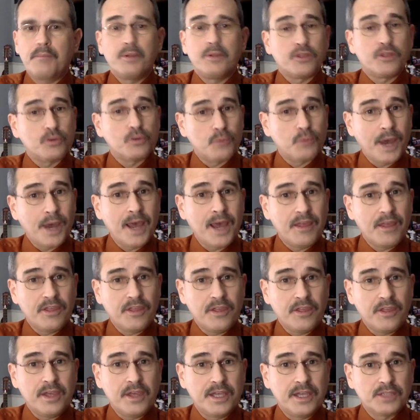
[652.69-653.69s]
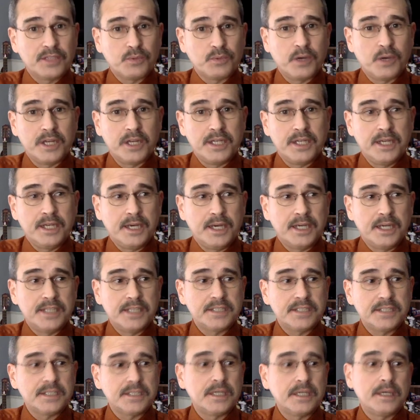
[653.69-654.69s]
but the right thing is what he does.